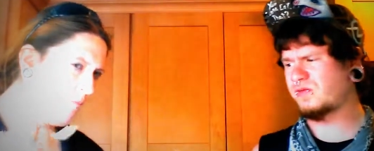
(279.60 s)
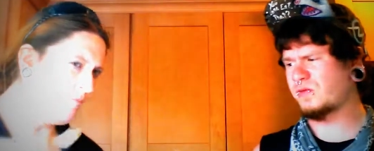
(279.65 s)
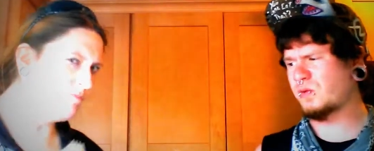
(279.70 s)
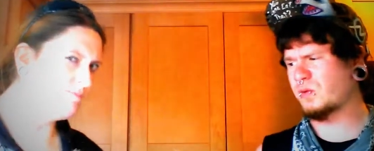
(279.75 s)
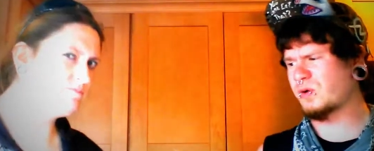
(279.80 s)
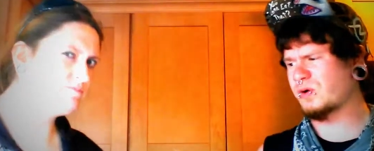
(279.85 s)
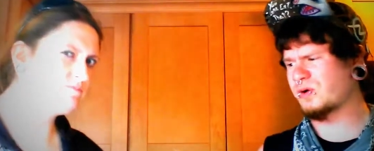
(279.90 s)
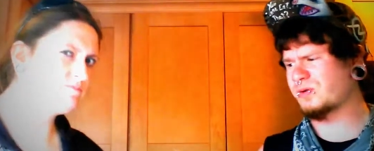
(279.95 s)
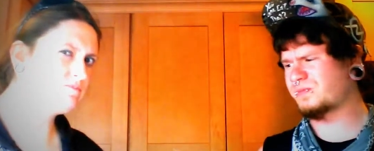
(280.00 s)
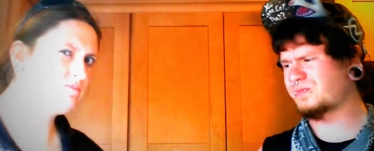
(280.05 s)

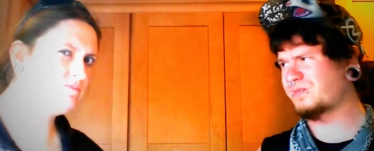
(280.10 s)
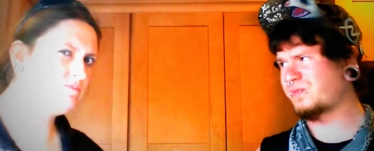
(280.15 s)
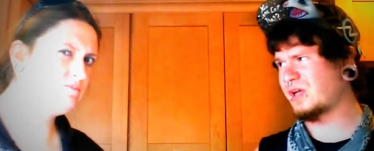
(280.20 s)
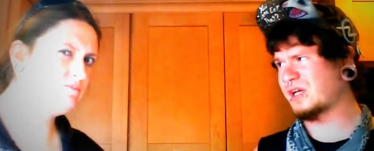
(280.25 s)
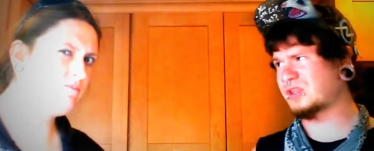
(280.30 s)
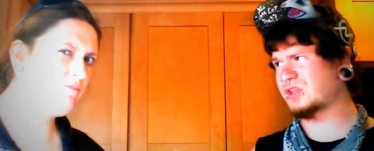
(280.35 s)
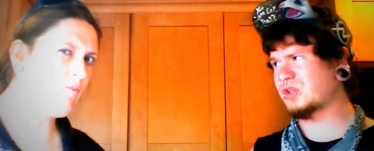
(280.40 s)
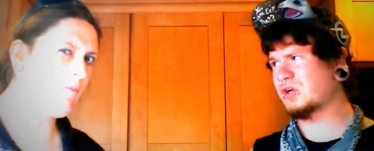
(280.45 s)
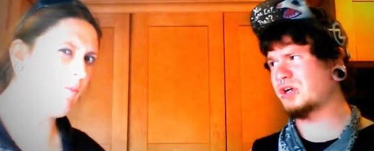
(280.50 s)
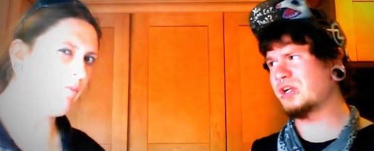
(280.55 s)
Speaker 1: for
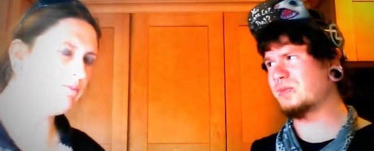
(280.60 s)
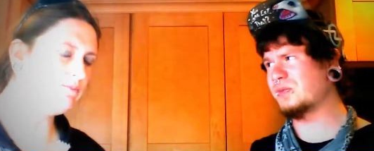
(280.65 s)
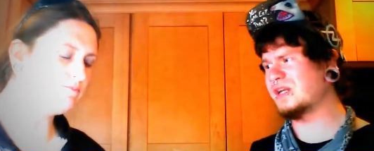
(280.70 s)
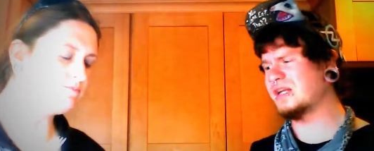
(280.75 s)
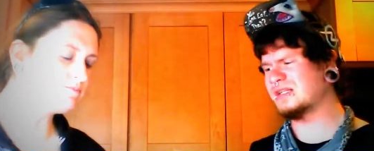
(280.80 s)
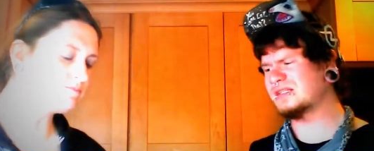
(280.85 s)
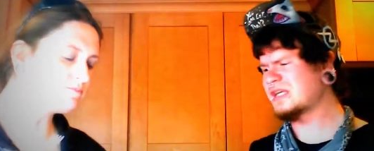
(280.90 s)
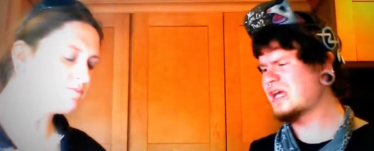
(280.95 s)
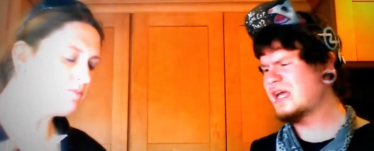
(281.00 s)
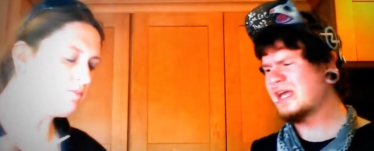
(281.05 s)
like 30
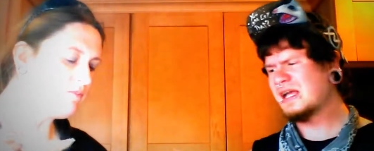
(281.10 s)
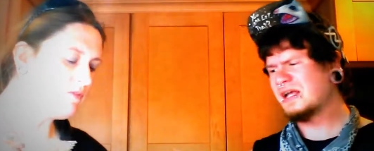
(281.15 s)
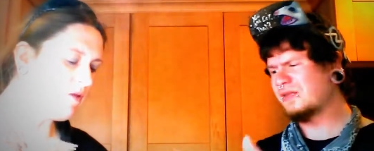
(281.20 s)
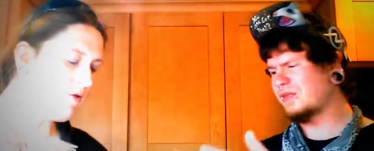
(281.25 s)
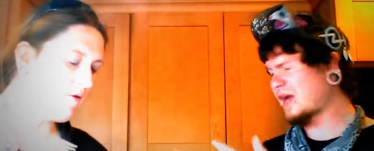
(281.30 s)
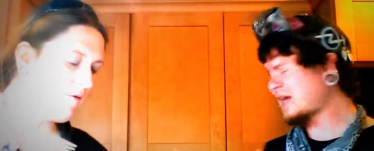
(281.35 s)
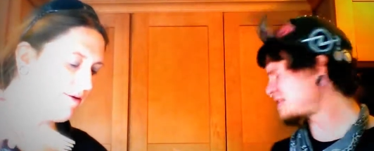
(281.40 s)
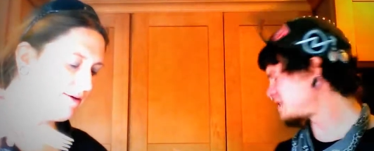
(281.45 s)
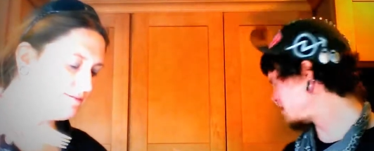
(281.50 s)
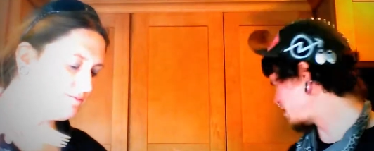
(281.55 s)
minutes.
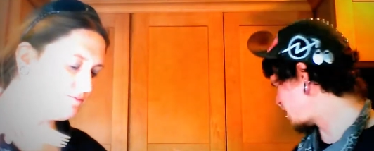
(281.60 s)
That's